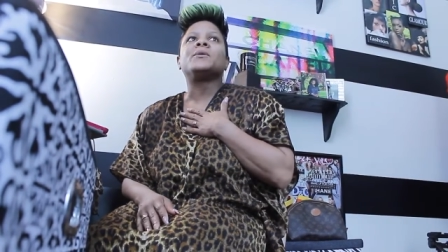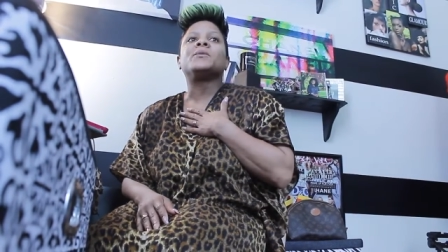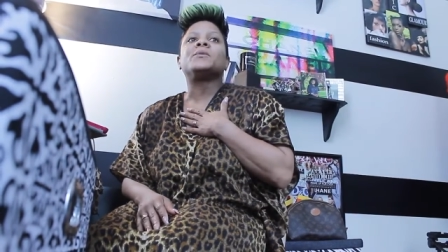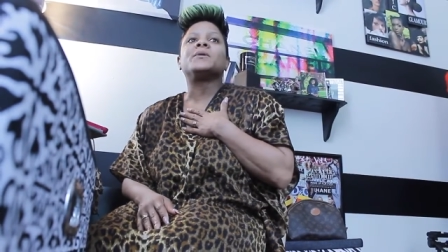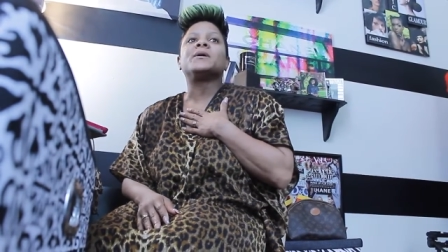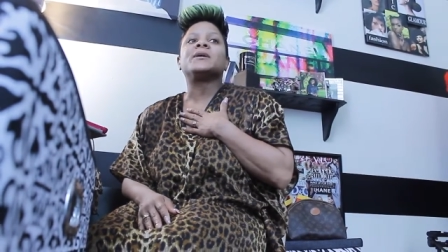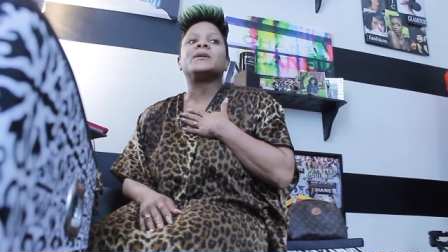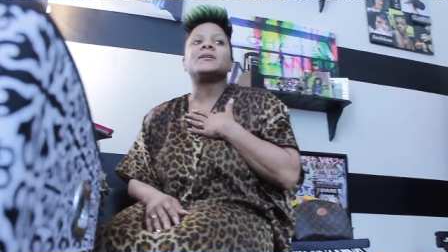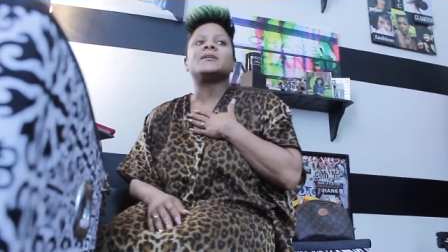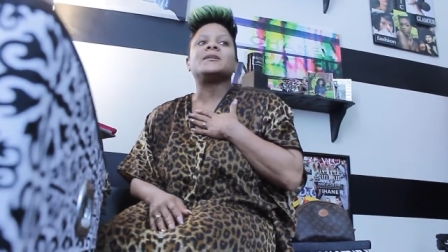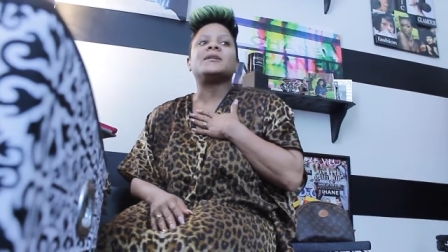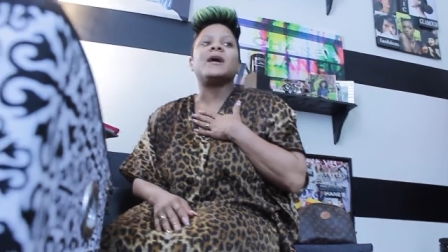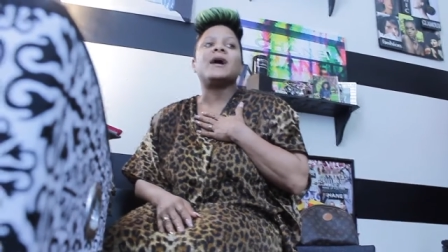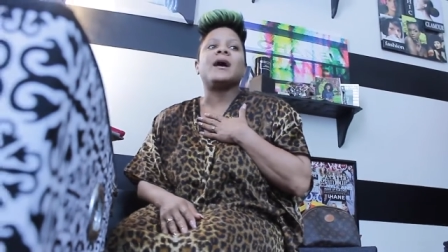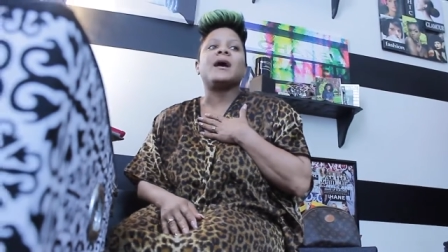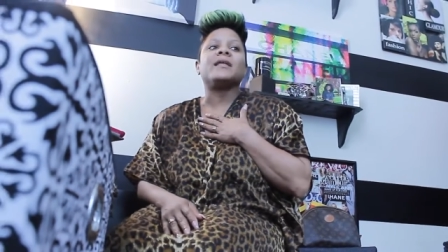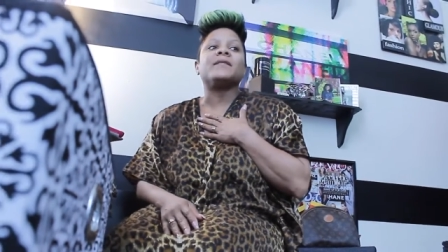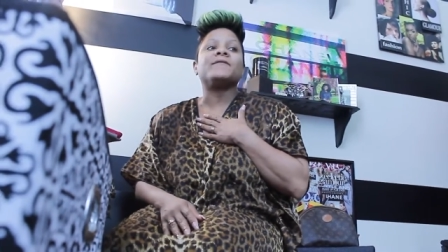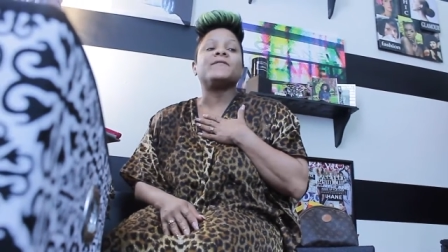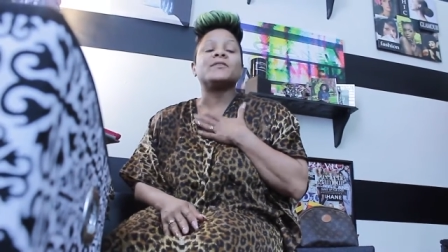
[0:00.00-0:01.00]
when
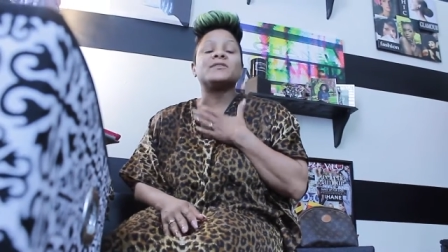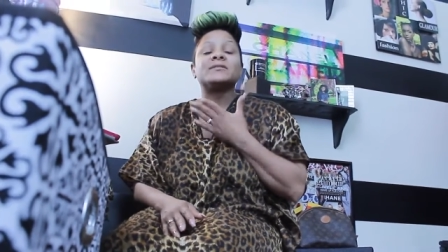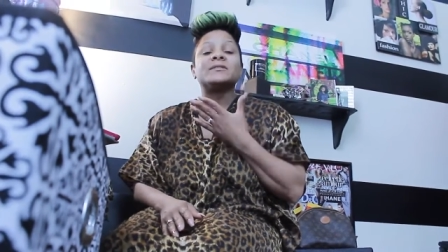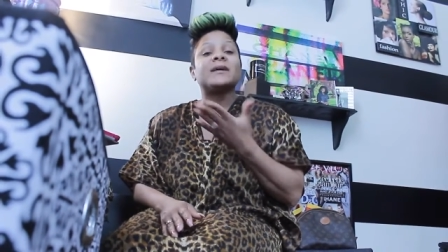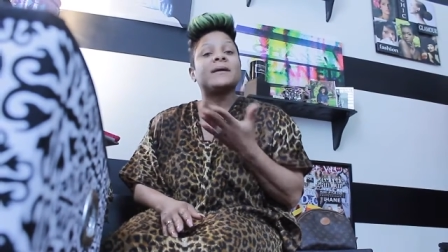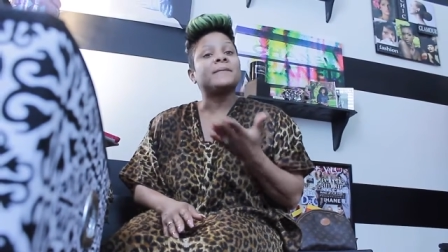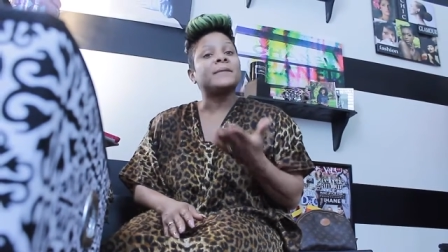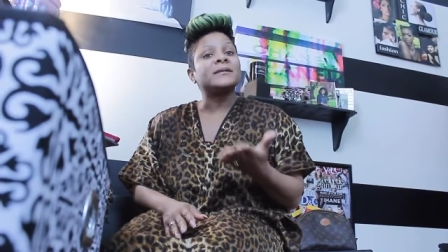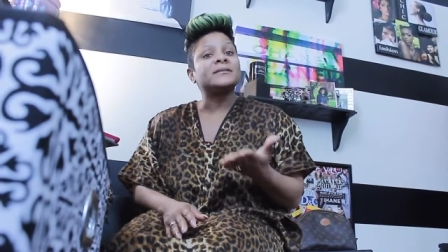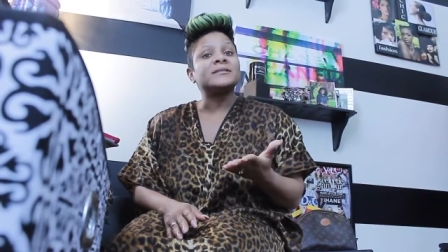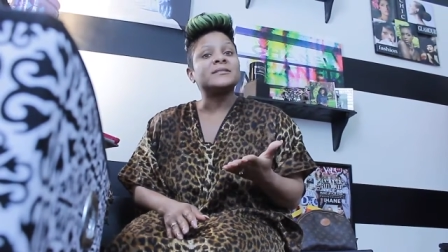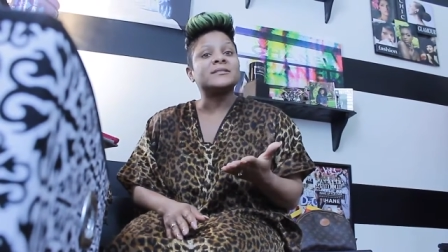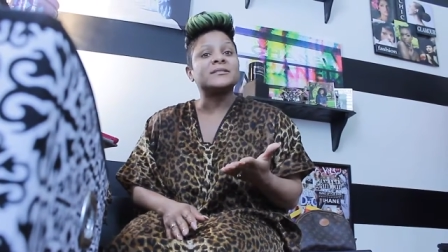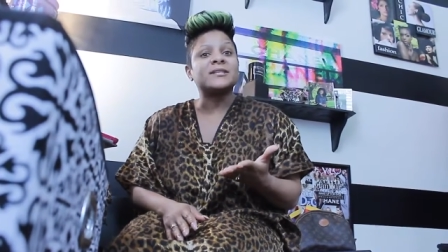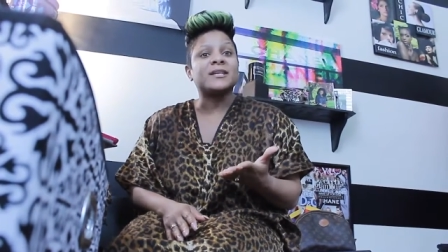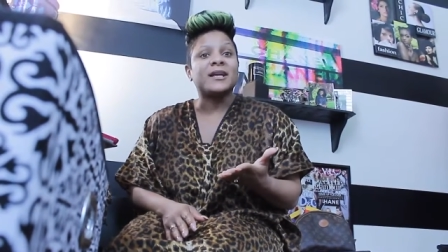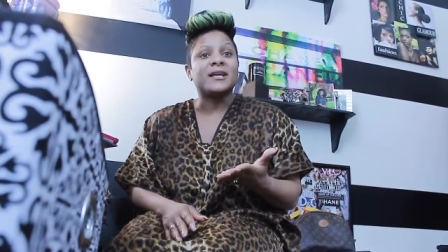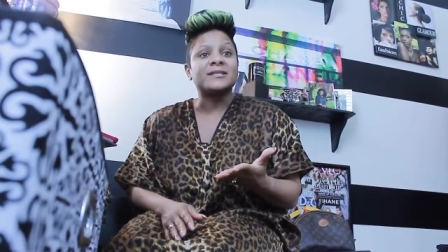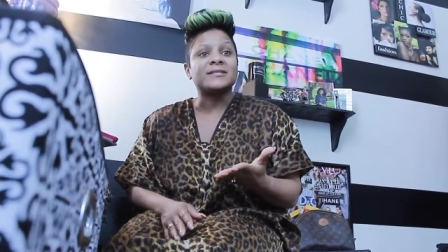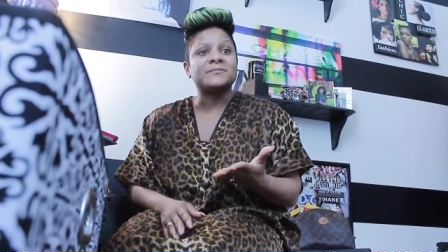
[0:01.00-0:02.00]
the first time I took
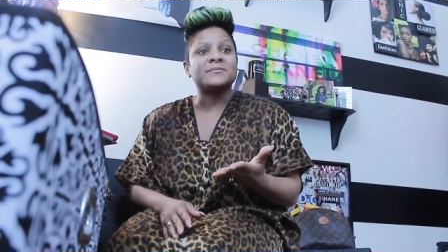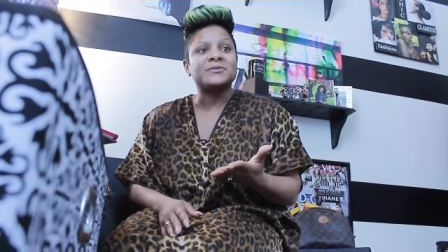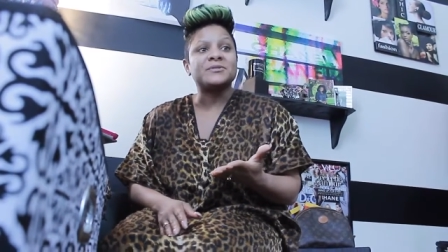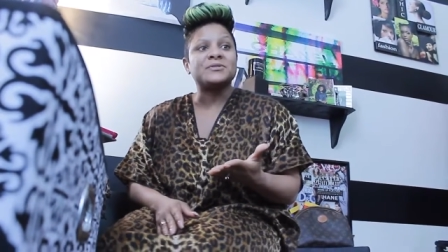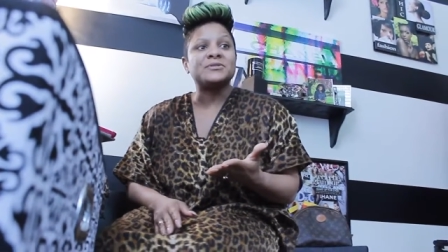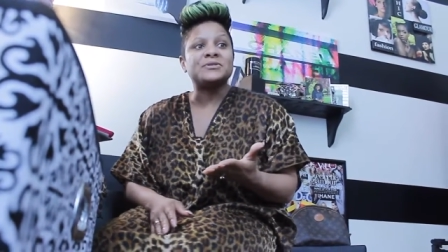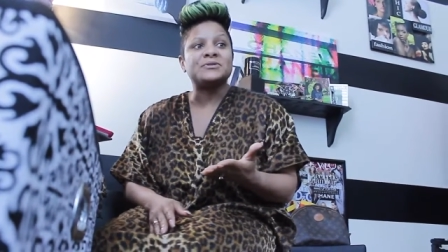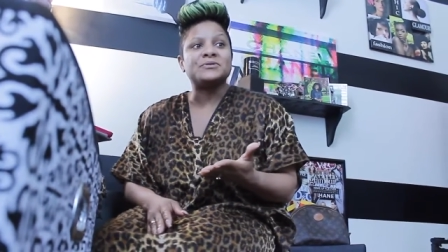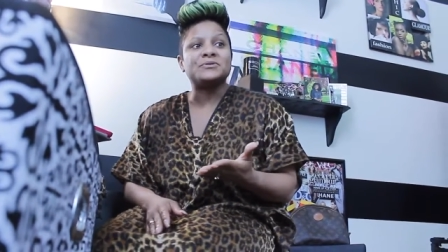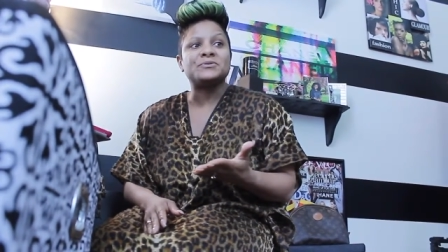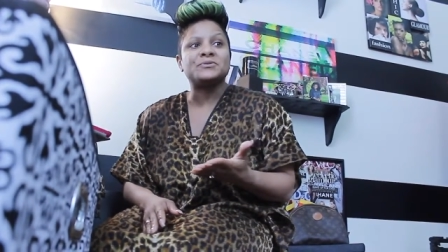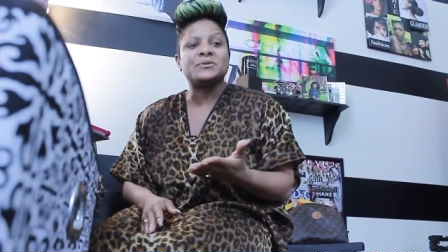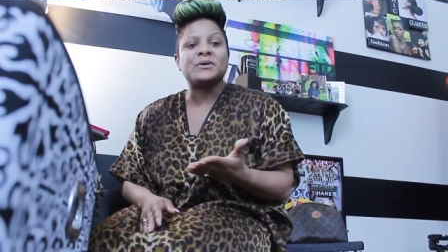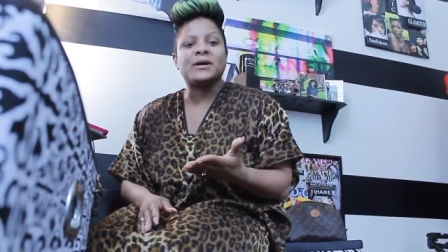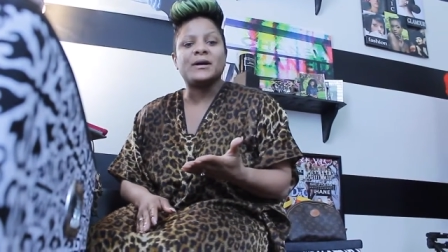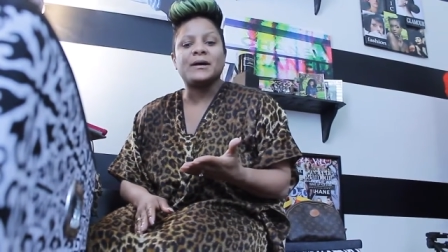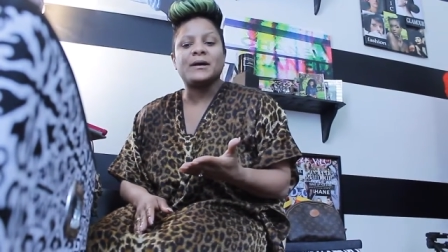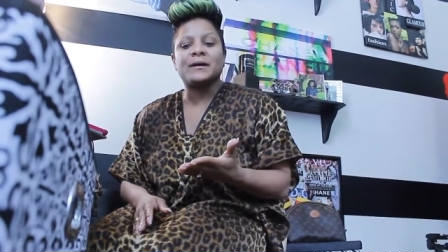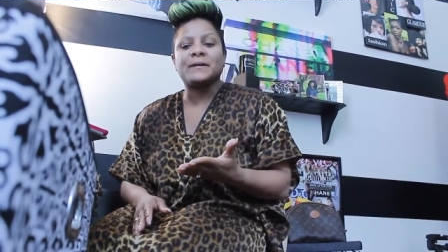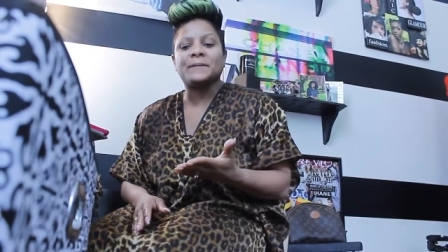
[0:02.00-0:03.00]
Jasmine to
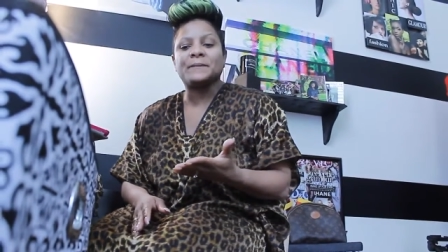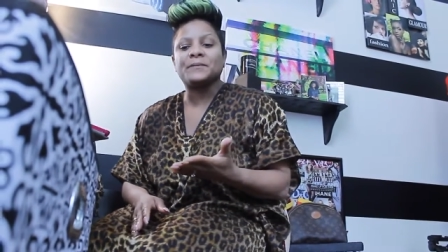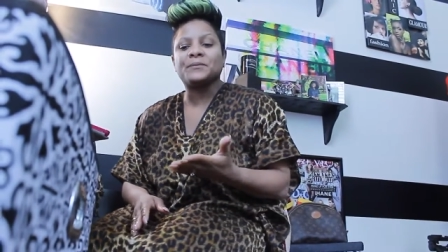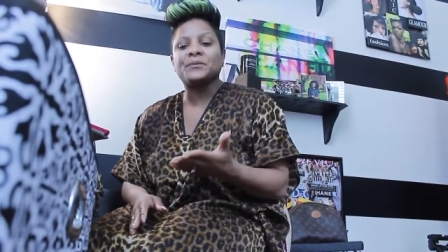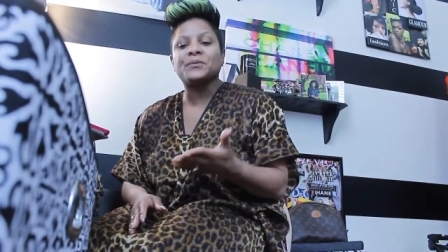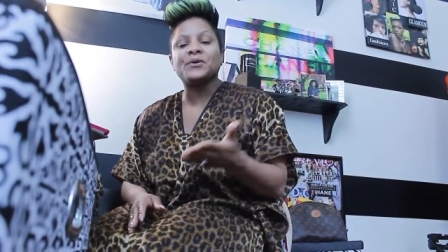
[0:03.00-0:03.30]
um,